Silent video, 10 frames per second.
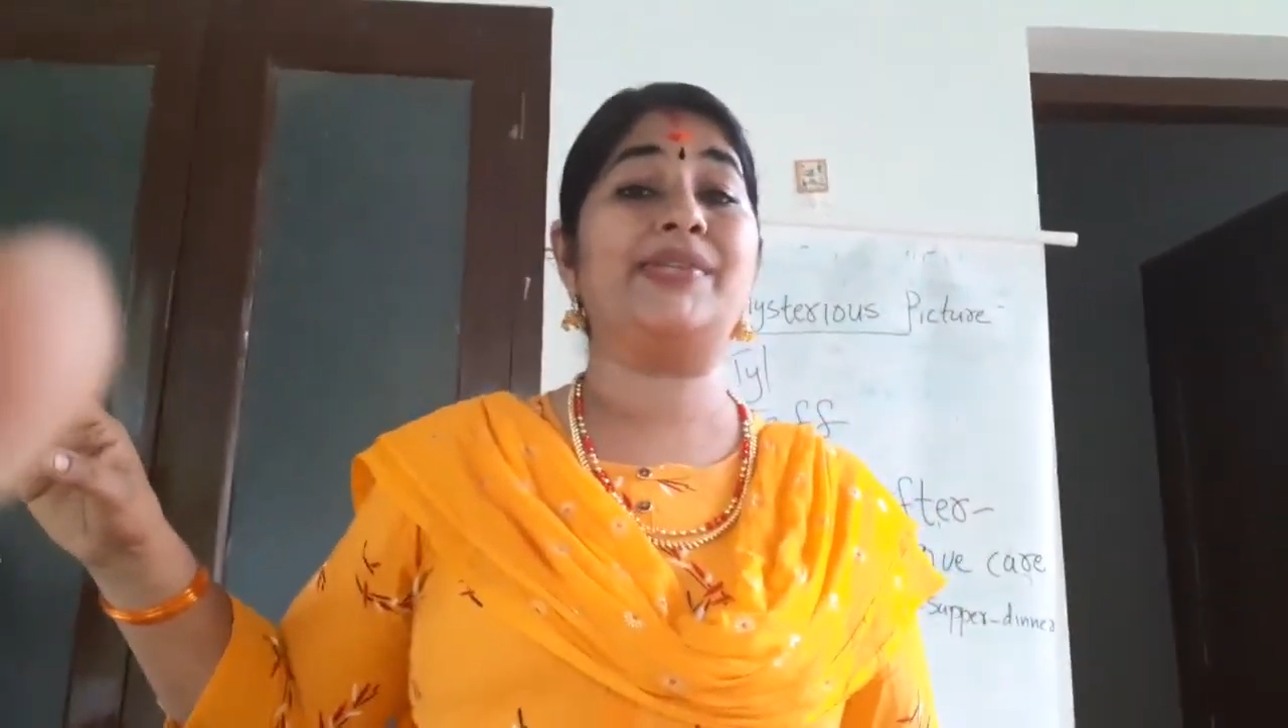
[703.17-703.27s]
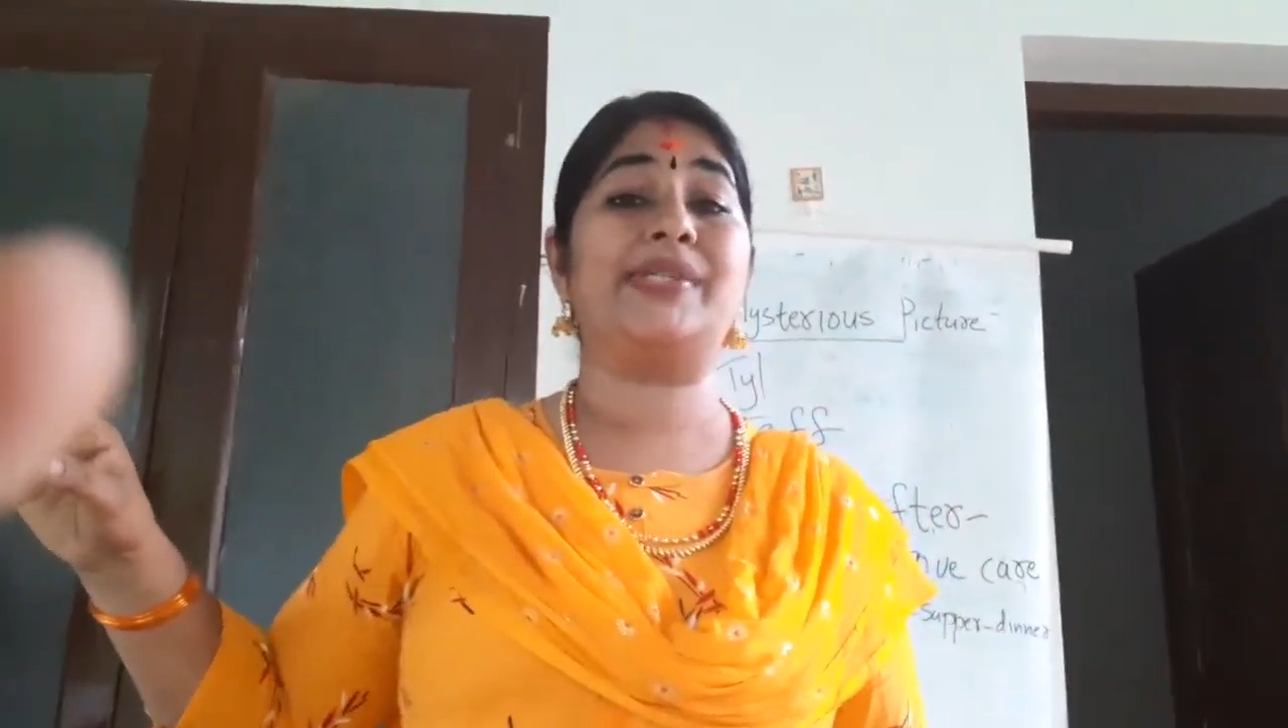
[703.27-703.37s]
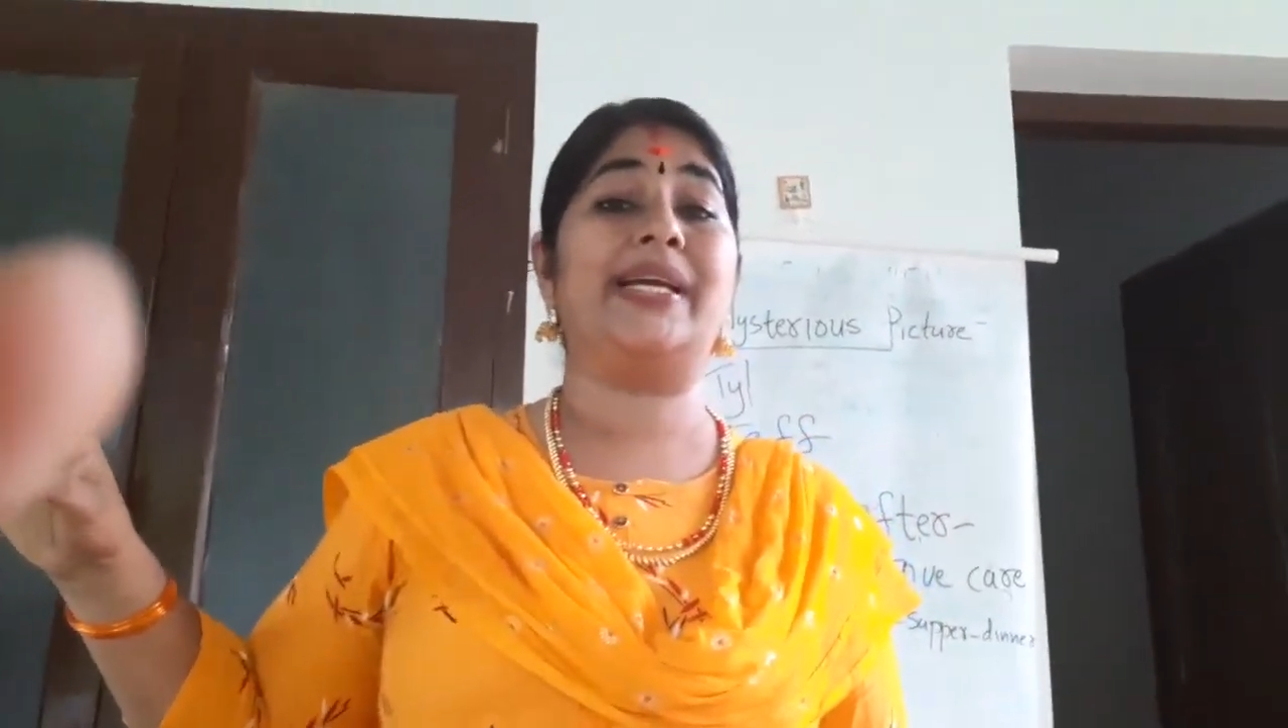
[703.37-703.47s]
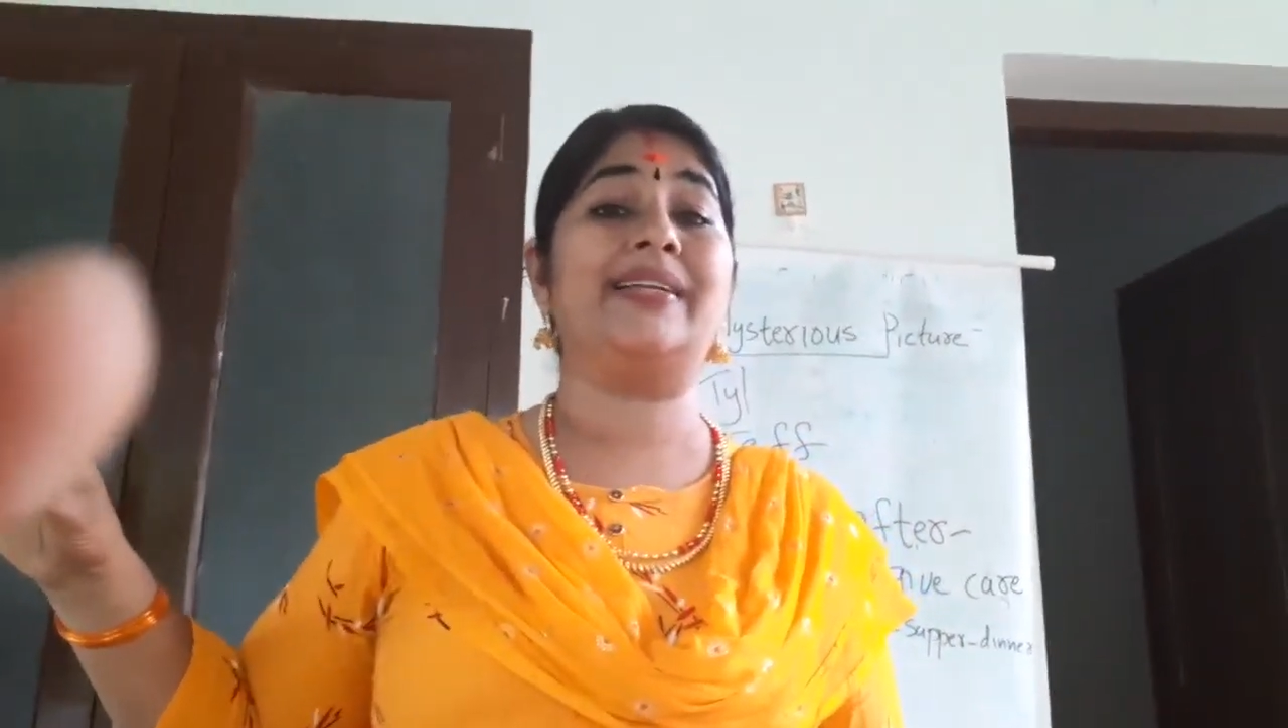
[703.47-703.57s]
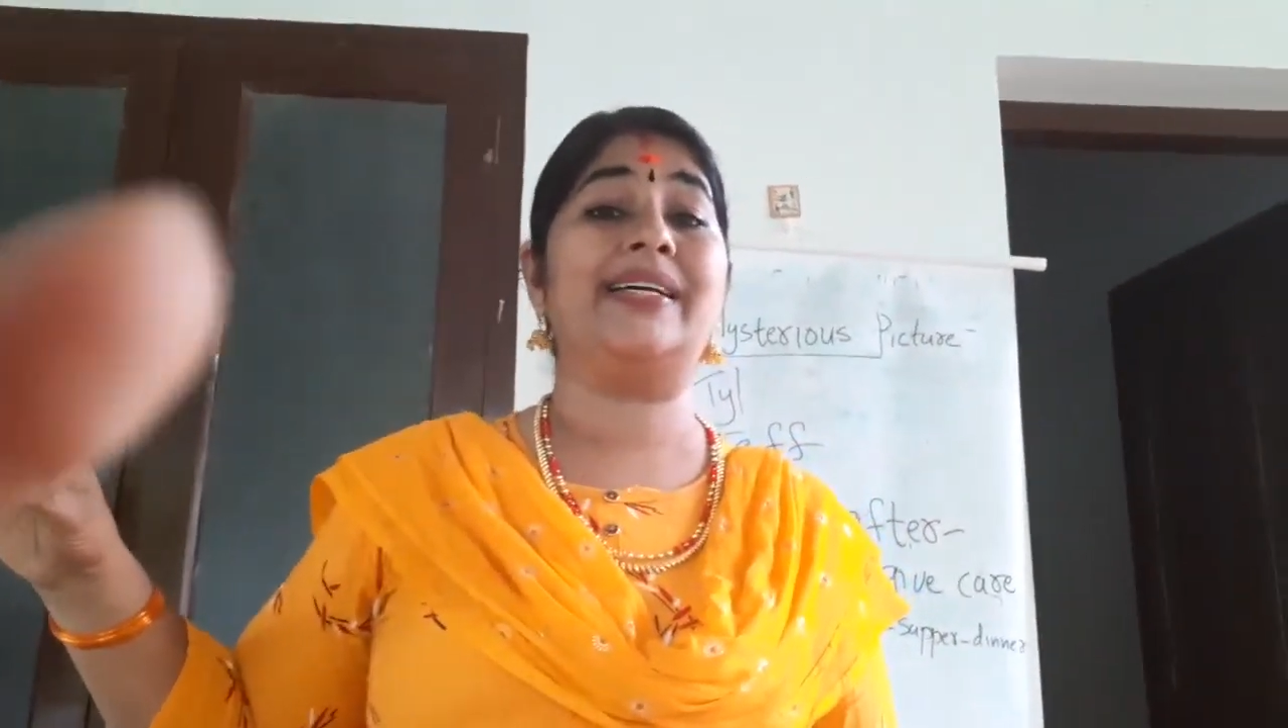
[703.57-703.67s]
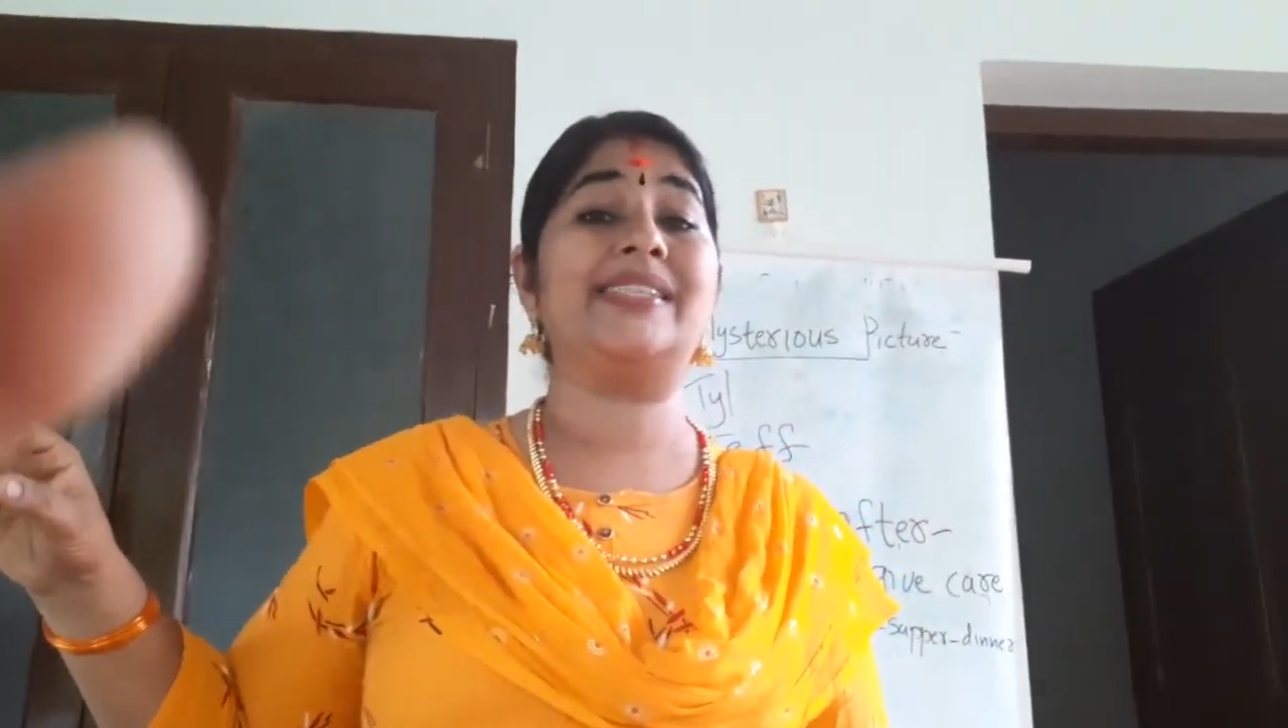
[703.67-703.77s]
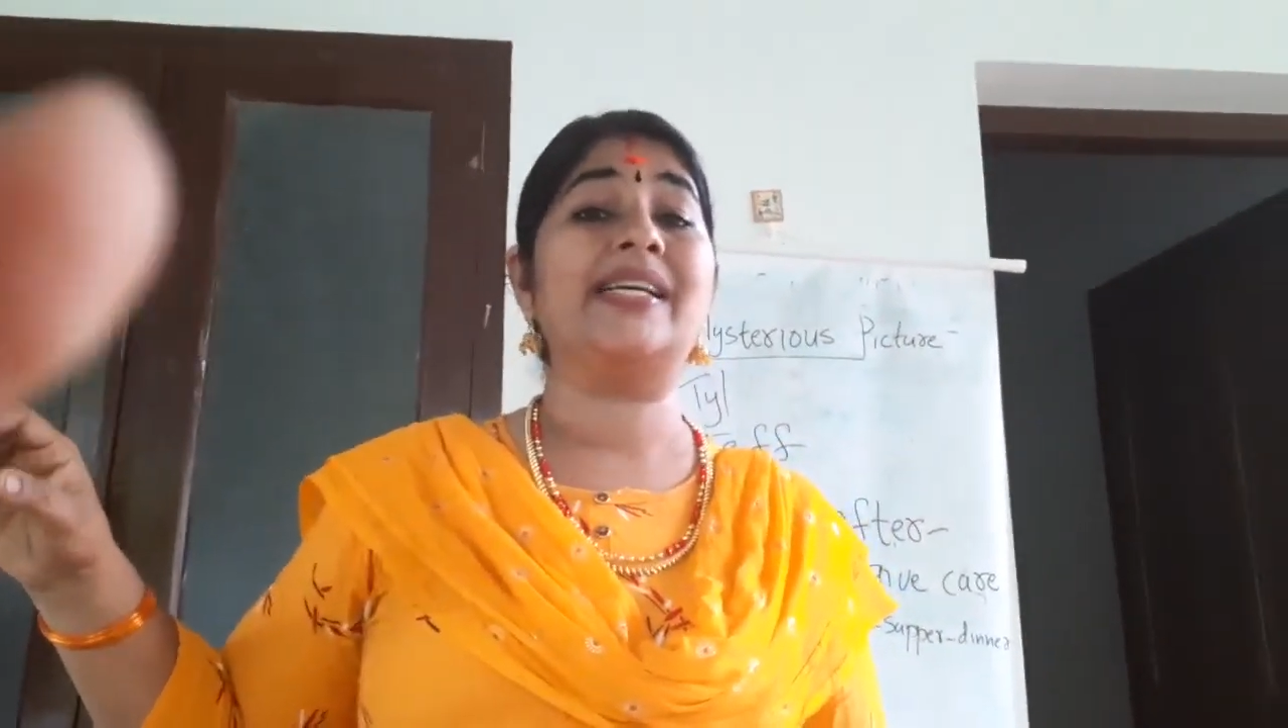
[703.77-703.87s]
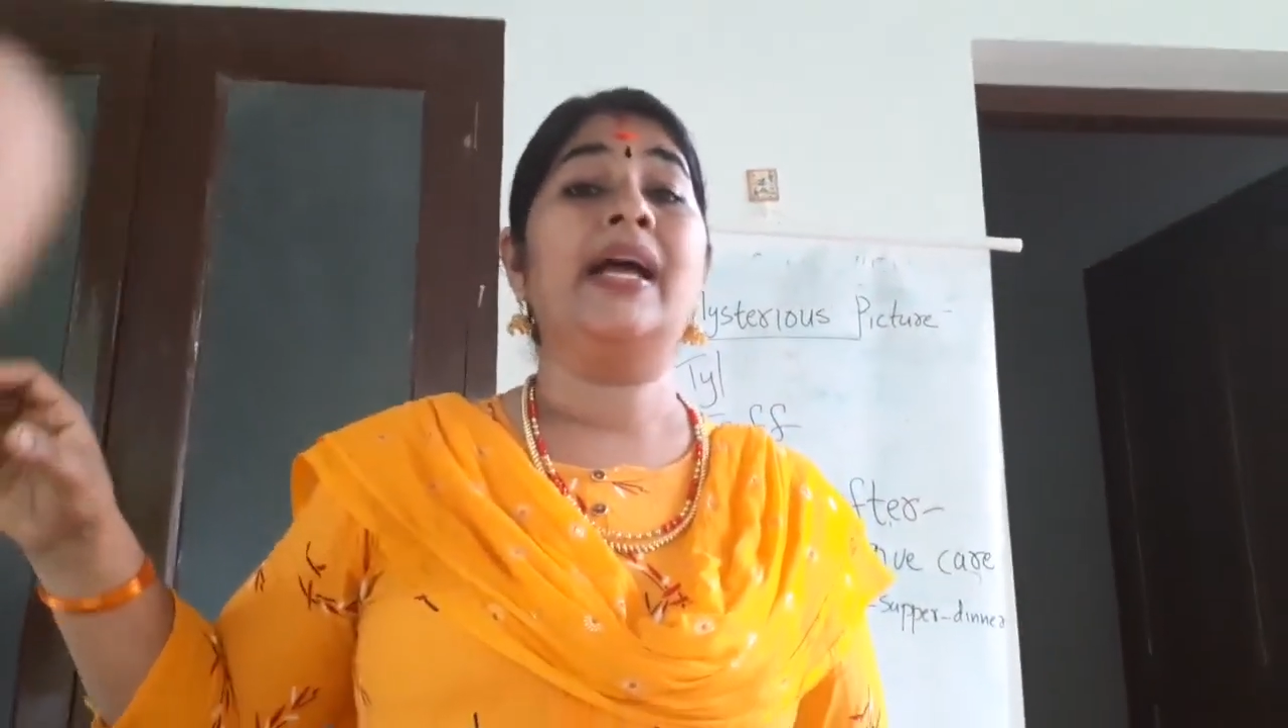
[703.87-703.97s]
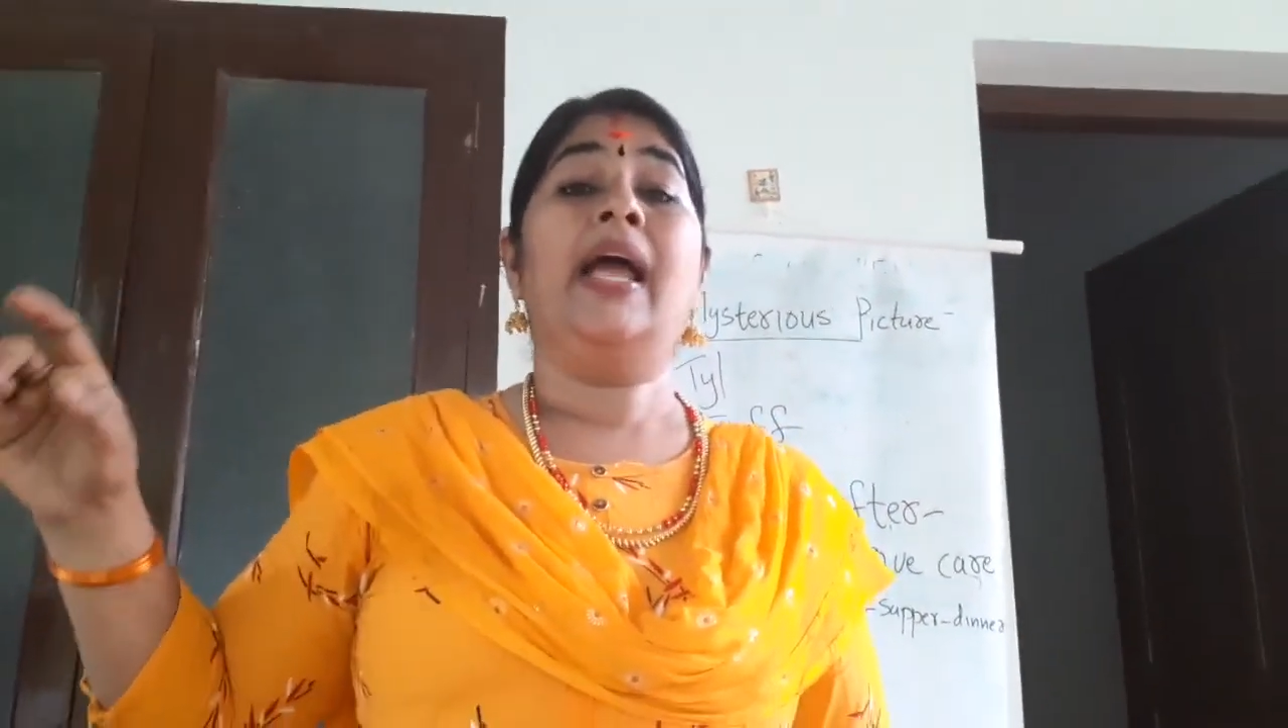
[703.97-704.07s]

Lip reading: seen this